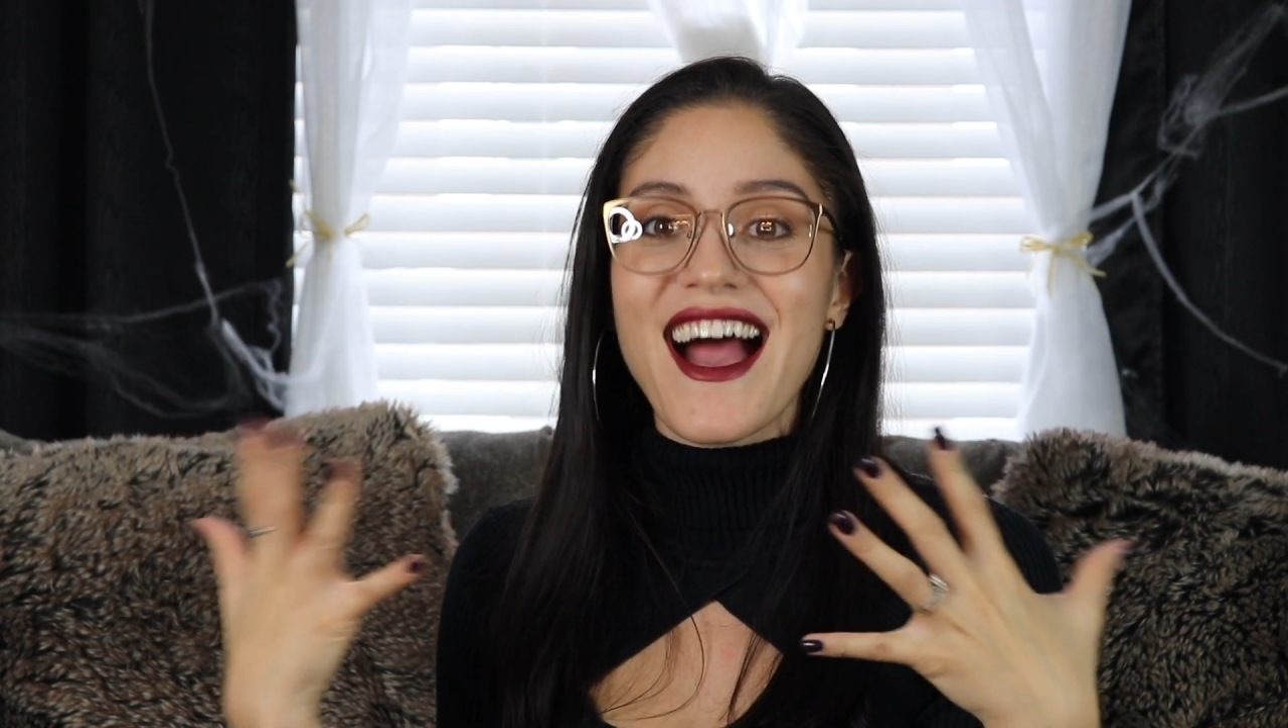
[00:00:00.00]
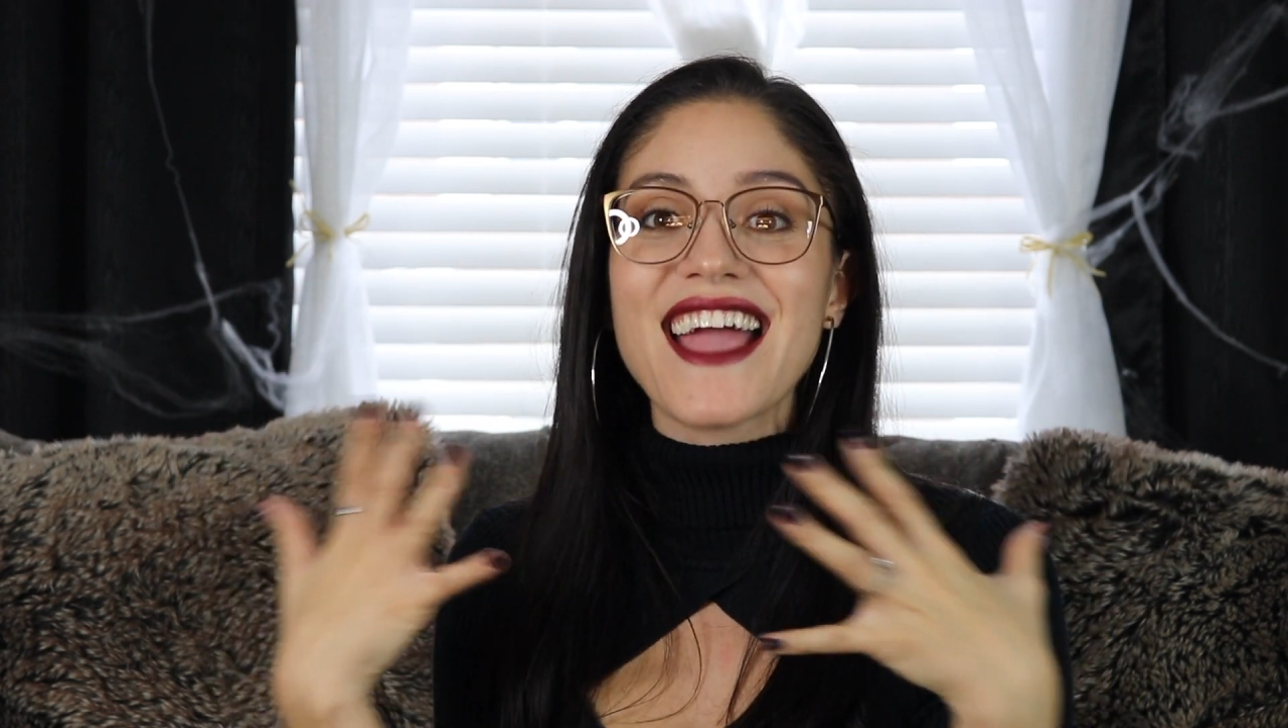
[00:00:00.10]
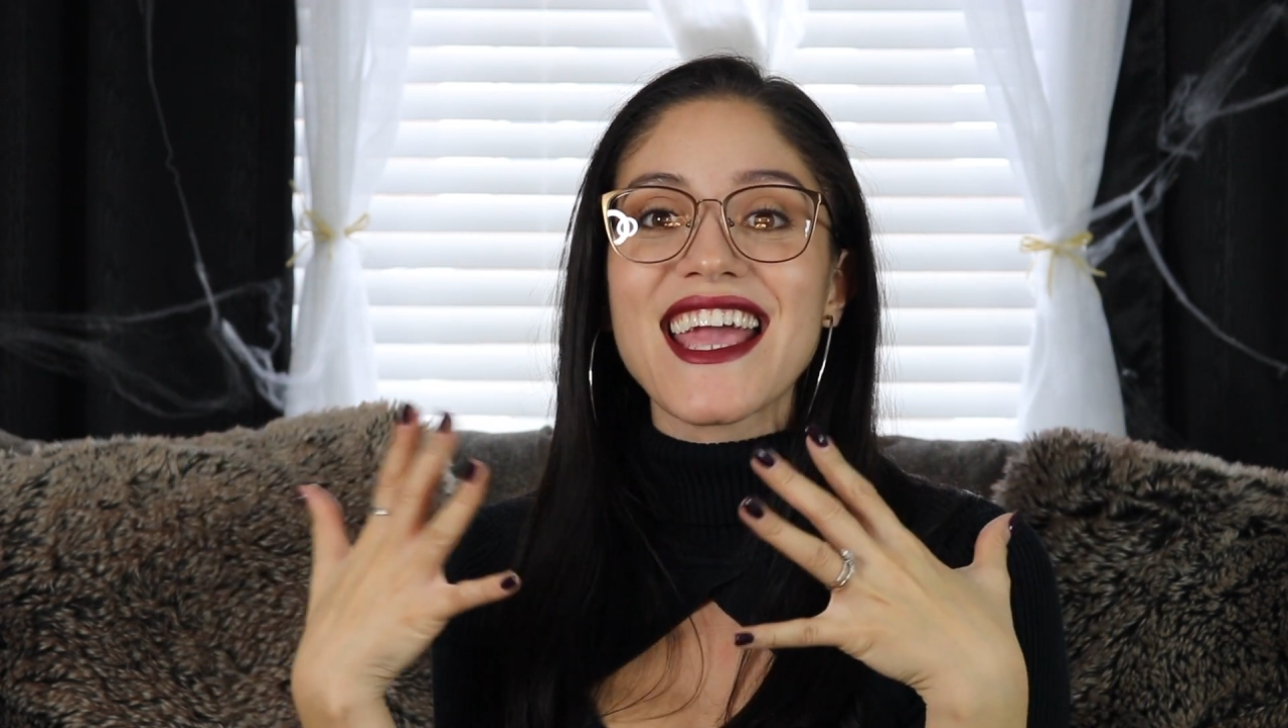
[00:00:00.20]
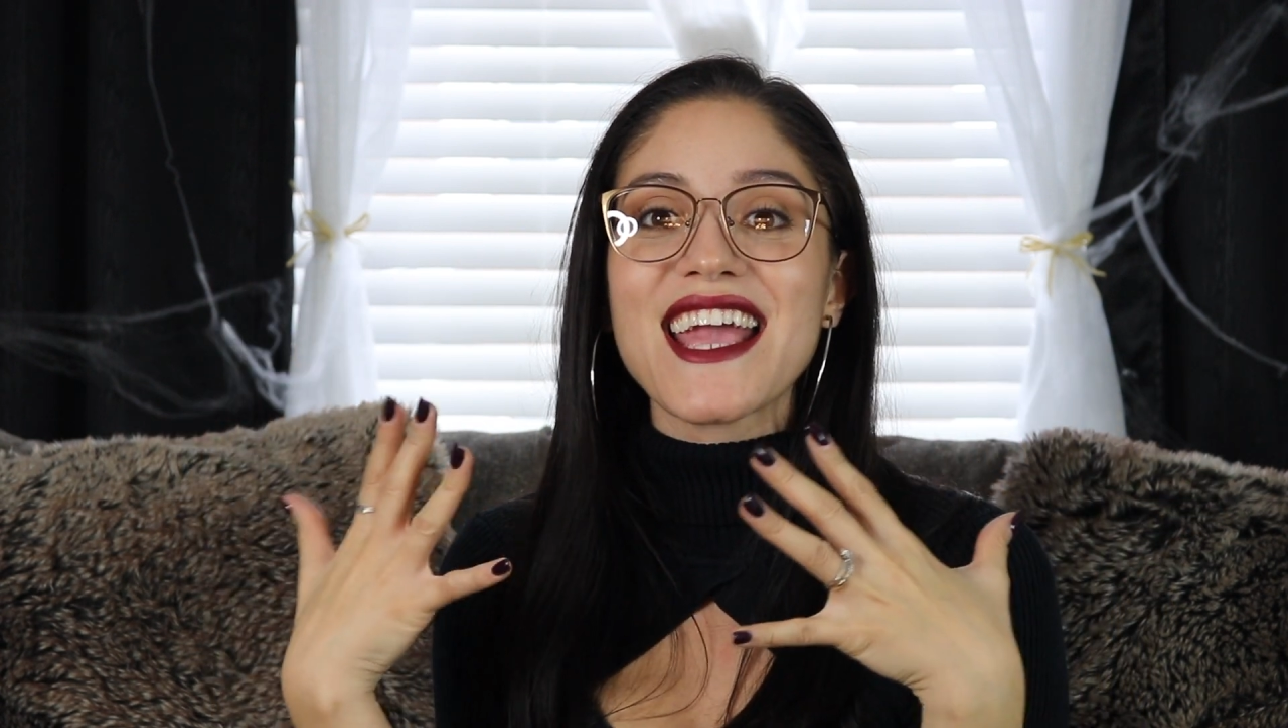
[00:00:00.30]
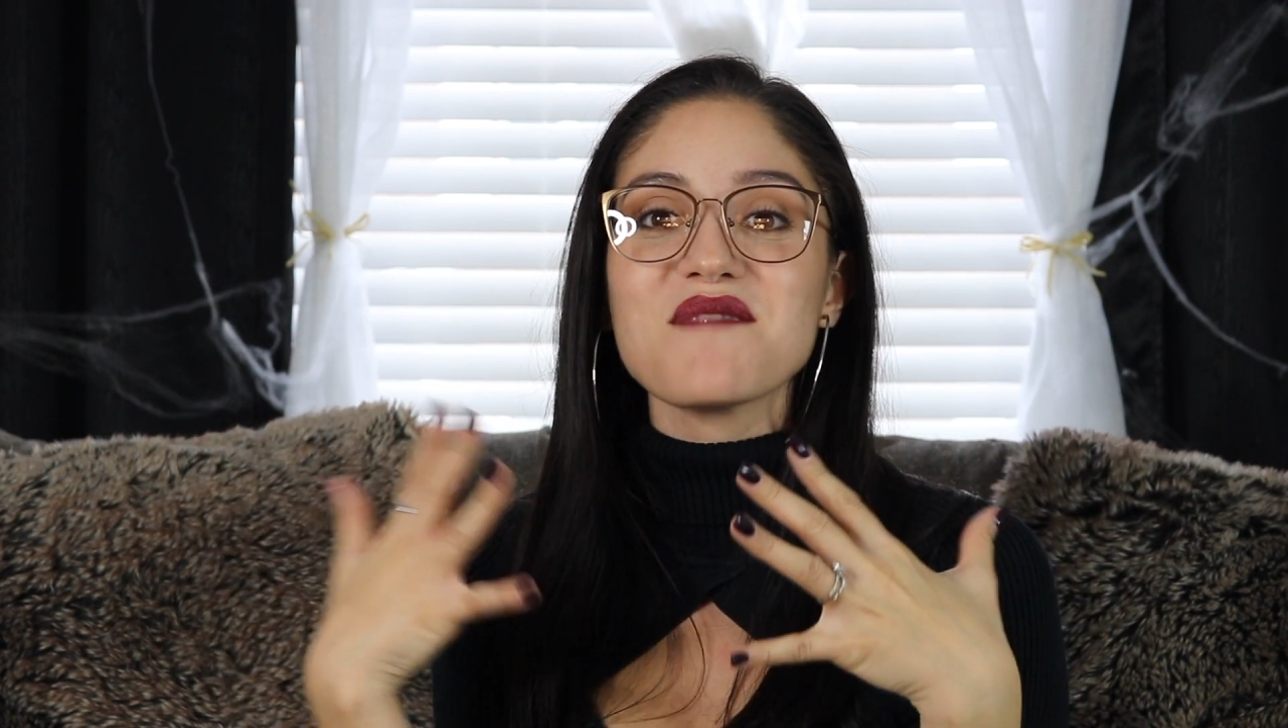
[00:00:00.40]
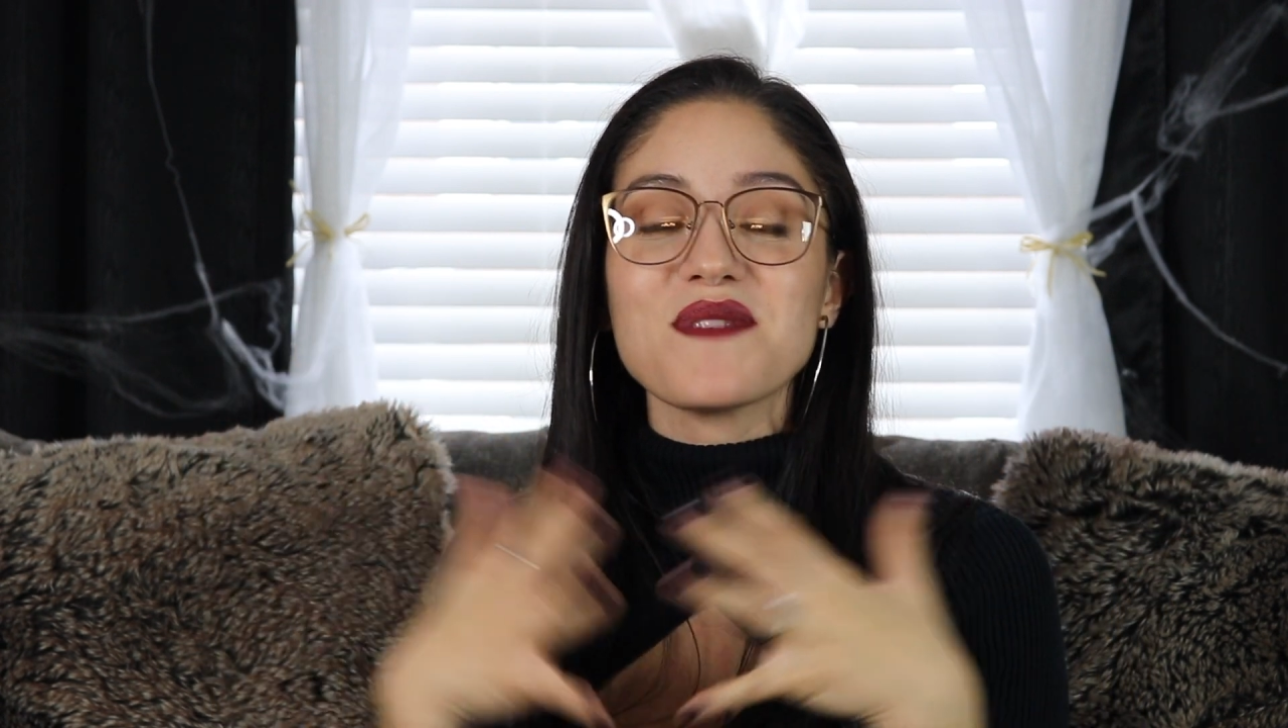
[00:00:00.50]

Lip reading: I can't